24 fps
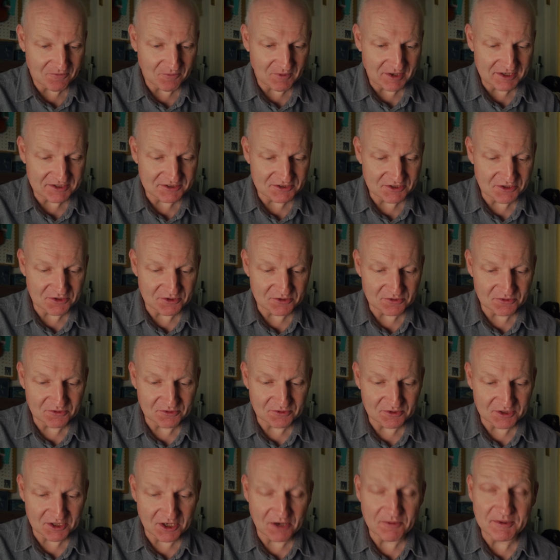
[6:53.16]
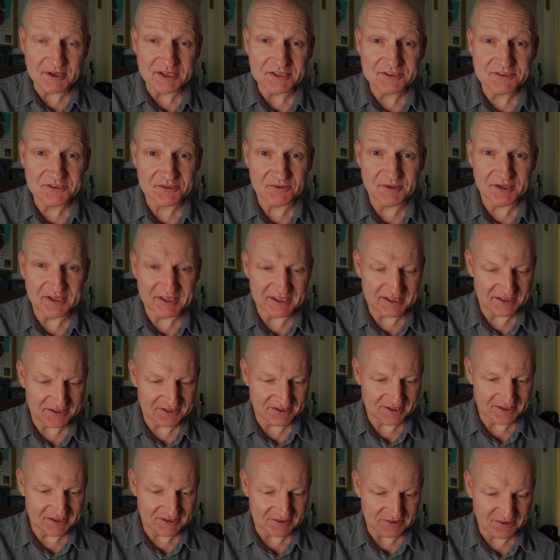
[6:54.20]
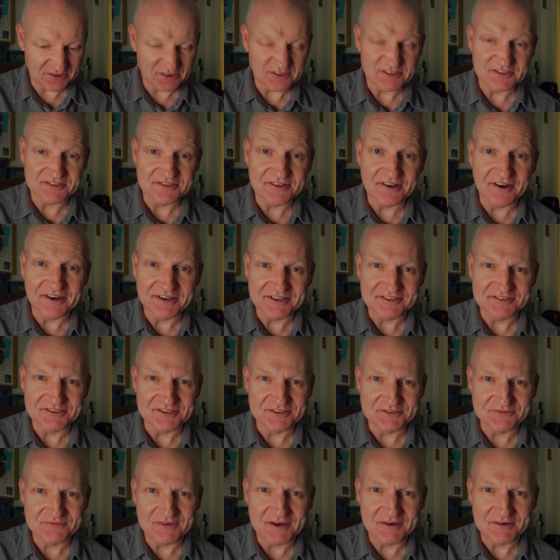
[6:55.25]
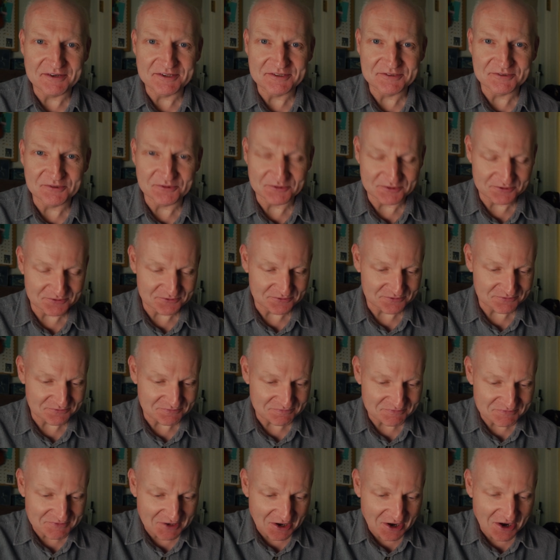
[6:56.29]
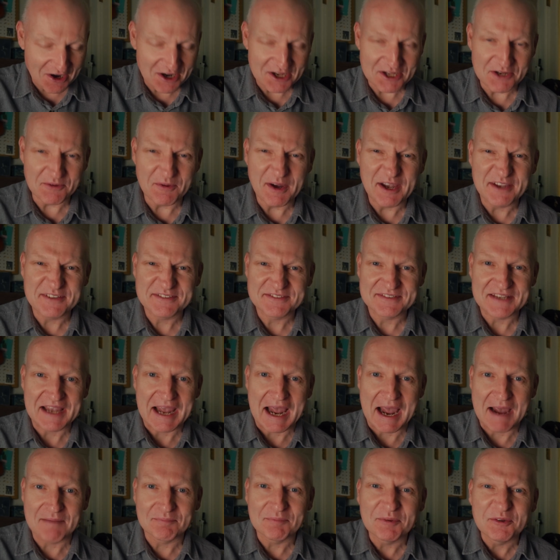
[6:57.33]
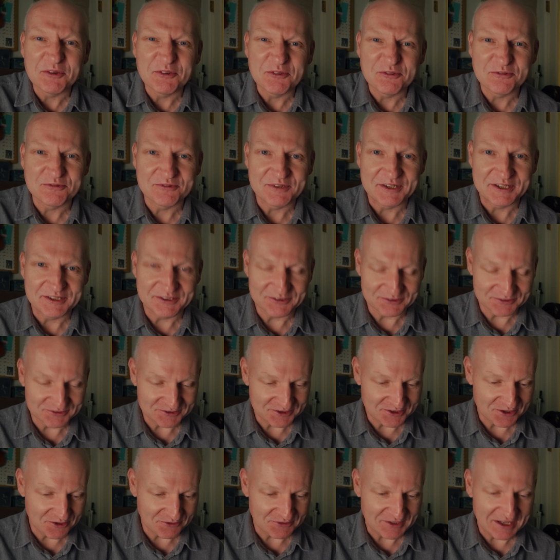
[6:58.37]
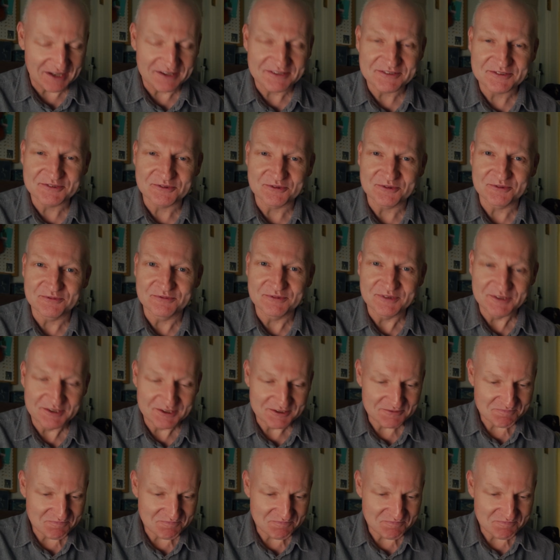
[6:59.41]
When you go into it, it looks nice. It's very sort of iOS, Apple feel, you know, that sort of